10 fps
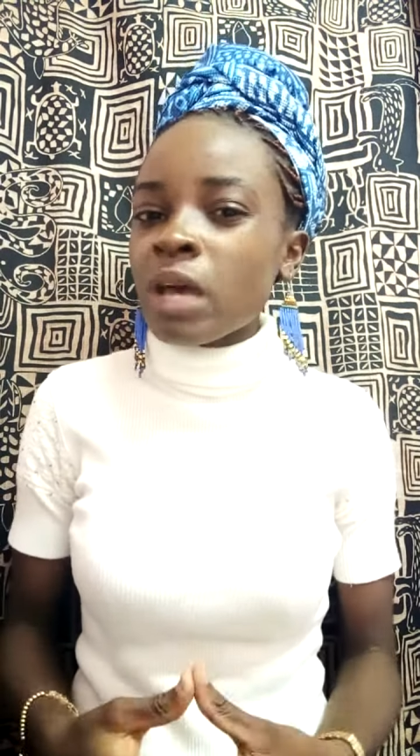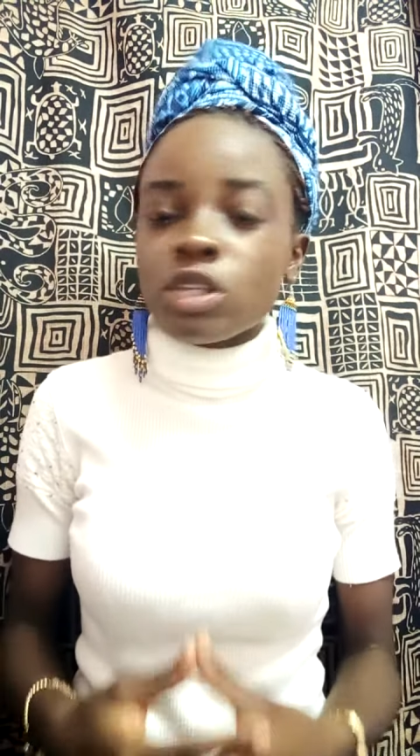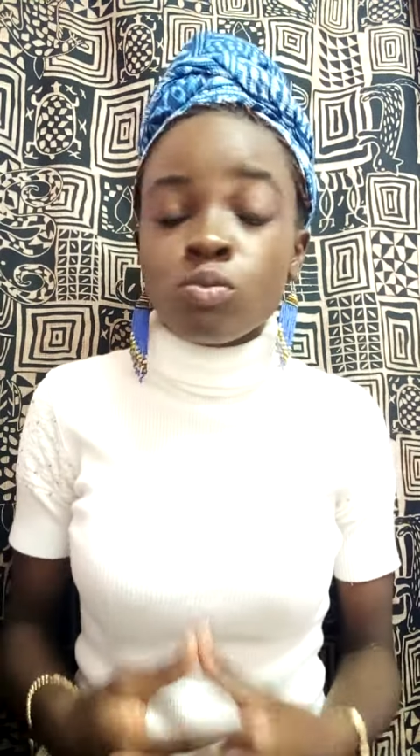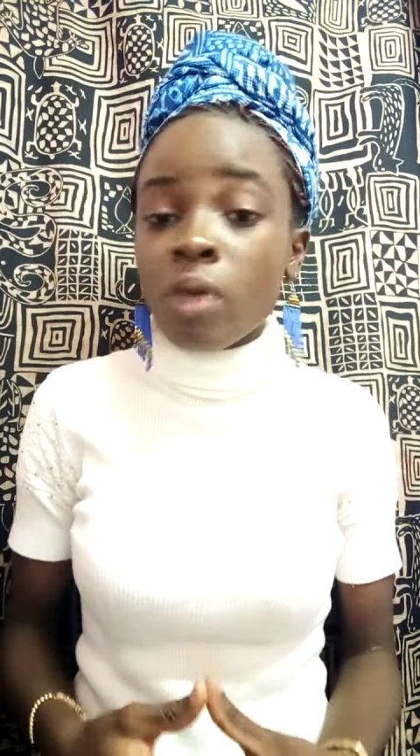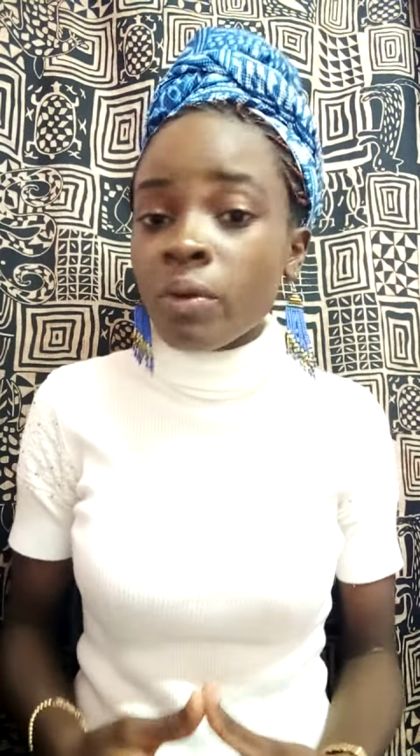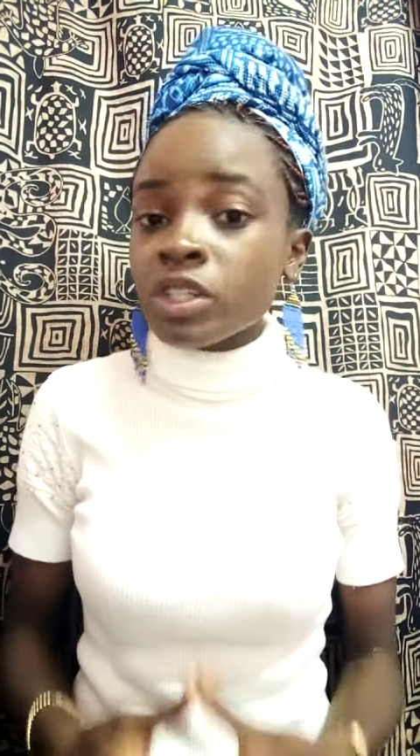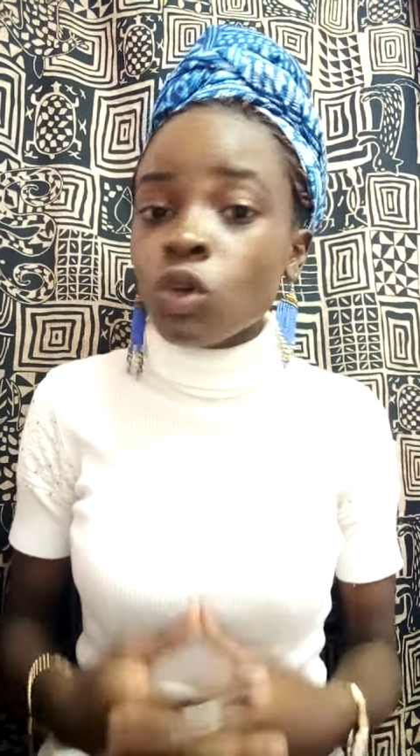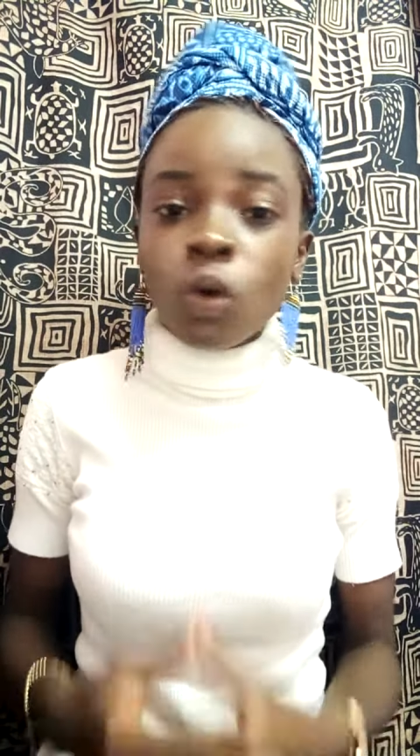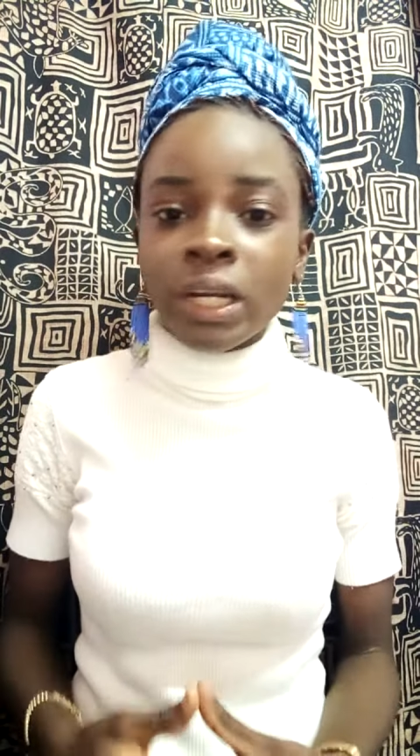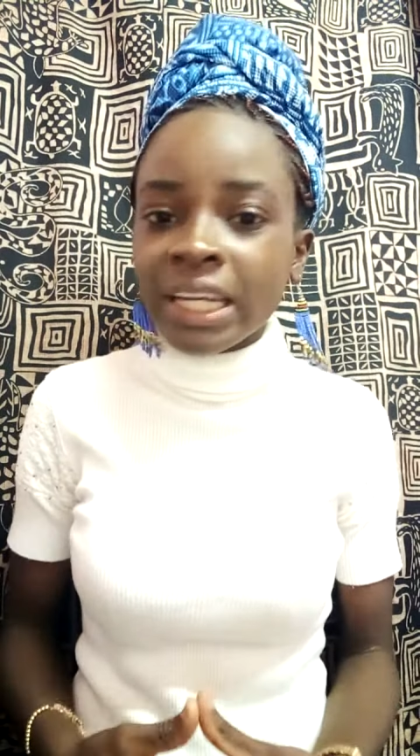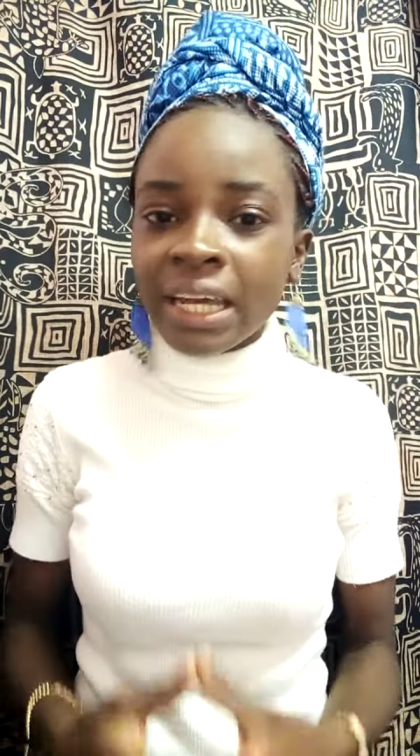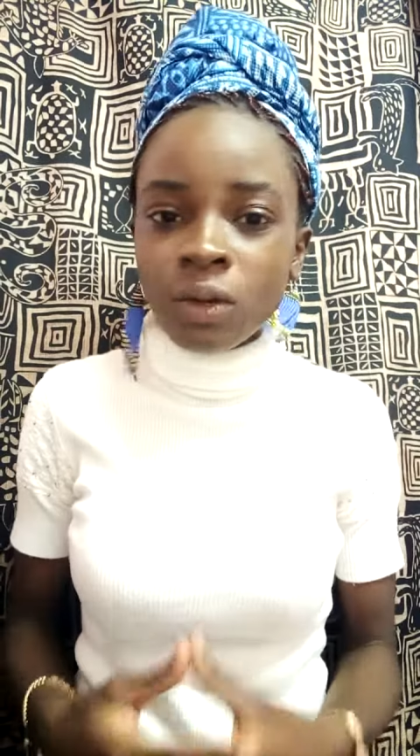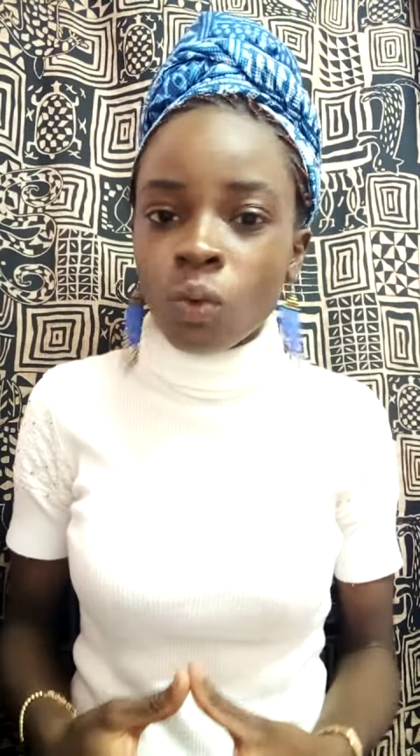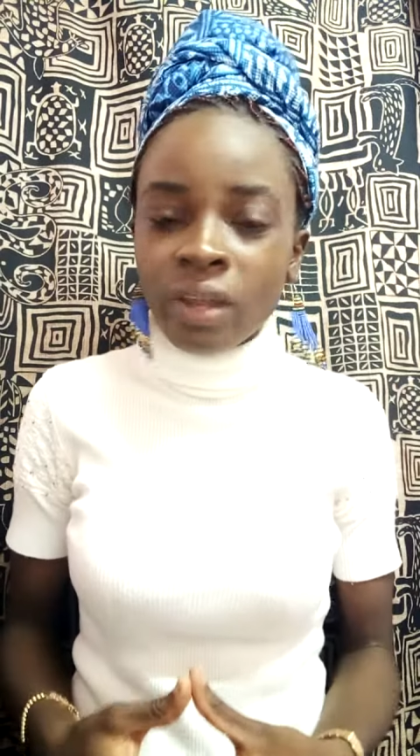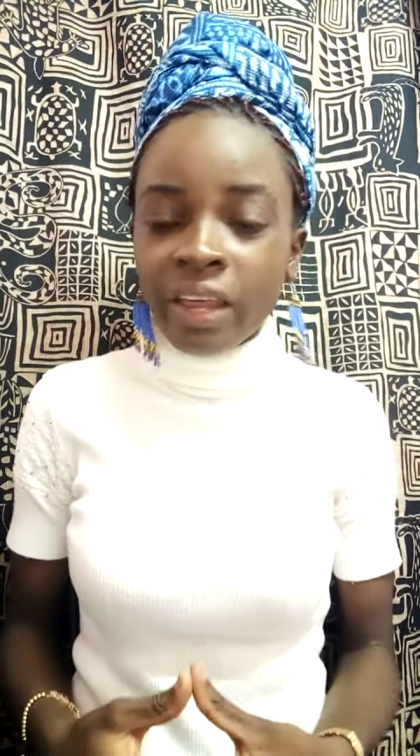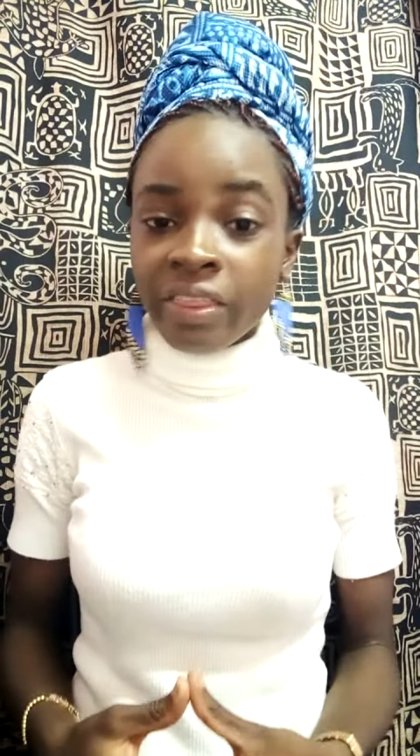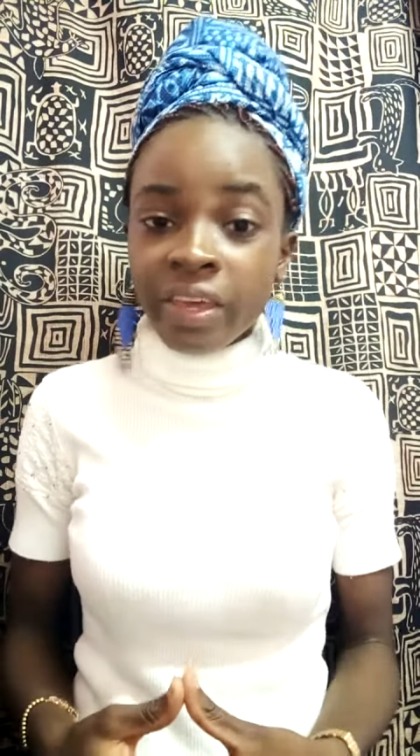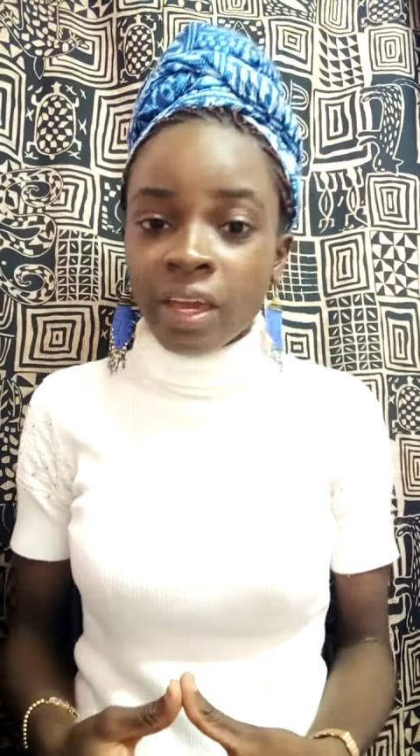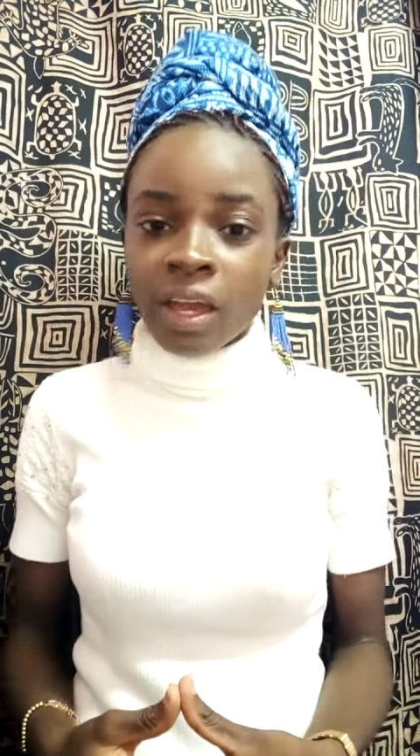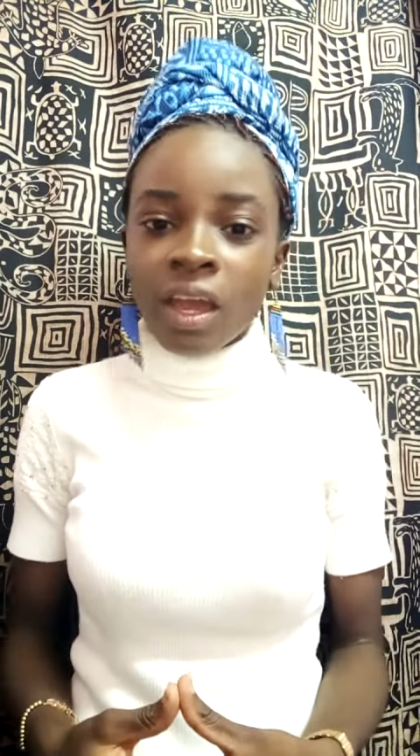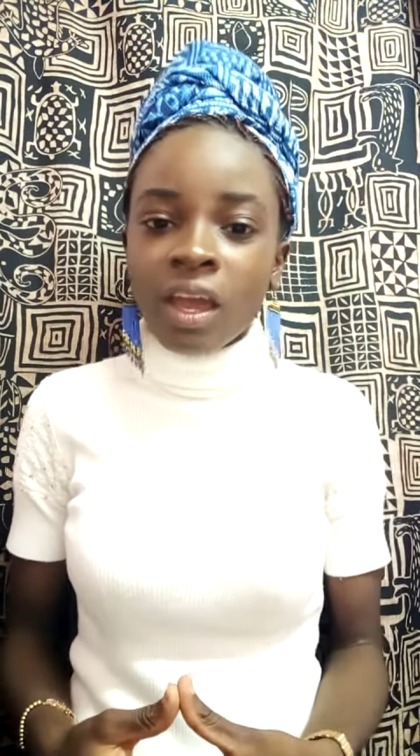to marriage only and no other thing.